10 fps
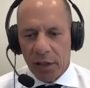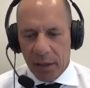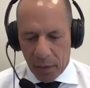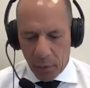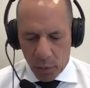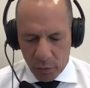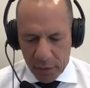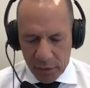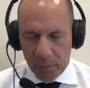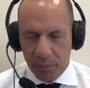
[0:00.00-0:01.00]
And I, I worked
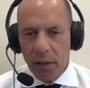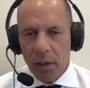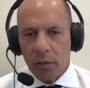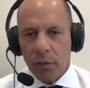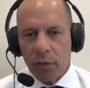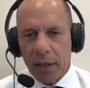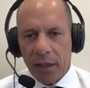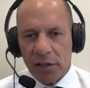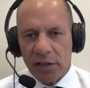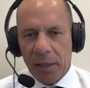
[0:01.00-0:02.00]
around some really
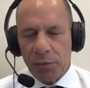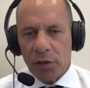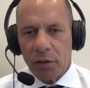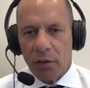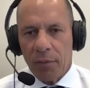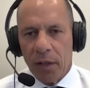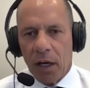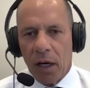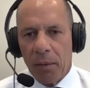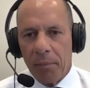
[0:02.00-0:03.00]
exceptional uh,